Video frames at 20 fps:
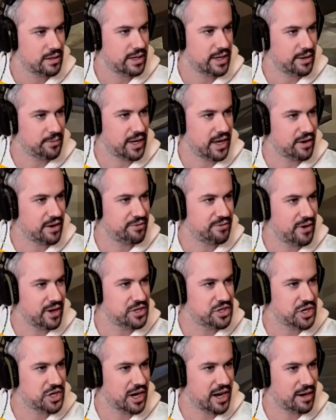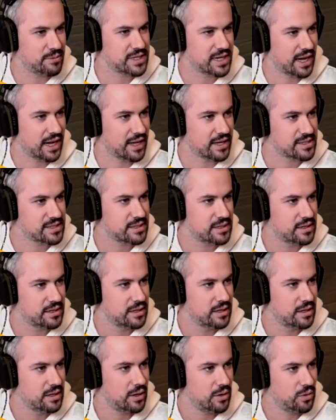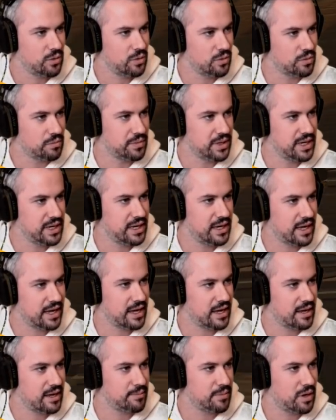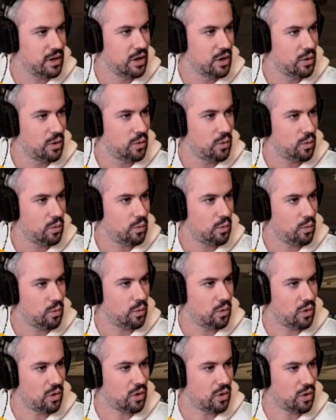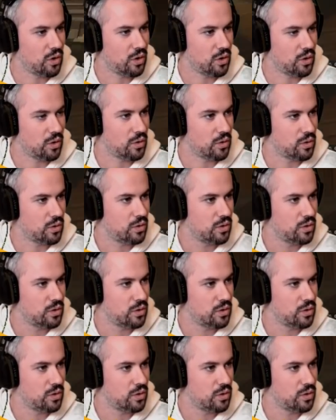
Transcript: okay, we, we gotta find Charms class. Oh, mini game. There, there's there, back here, back Whoa. here. Found it, found it.